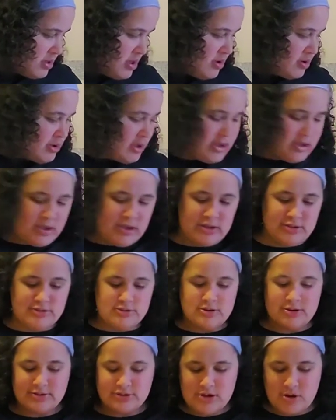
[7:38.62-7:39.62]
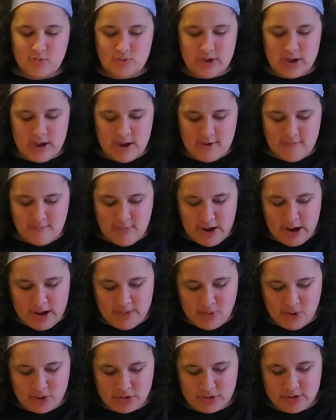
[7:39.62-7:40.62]
Okay, yeah. So next up we have
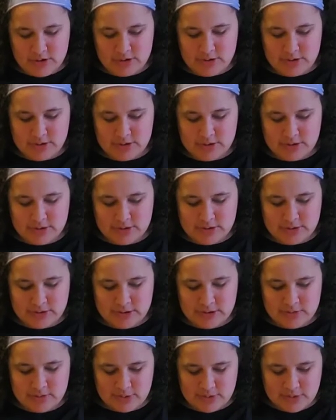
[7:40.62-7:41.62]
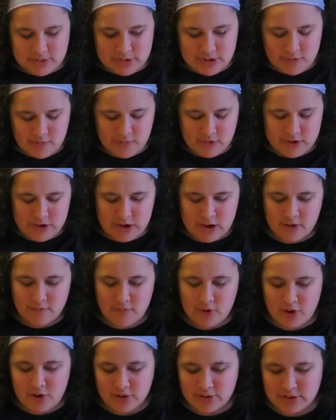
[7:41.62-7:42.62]
BAM Authentic Certificate of
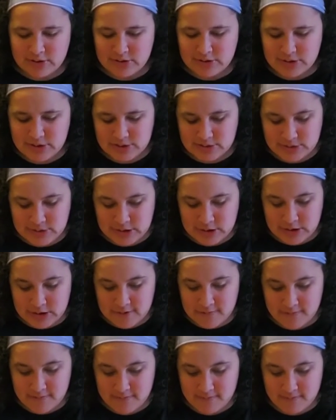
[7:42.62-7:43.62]
Authenticity.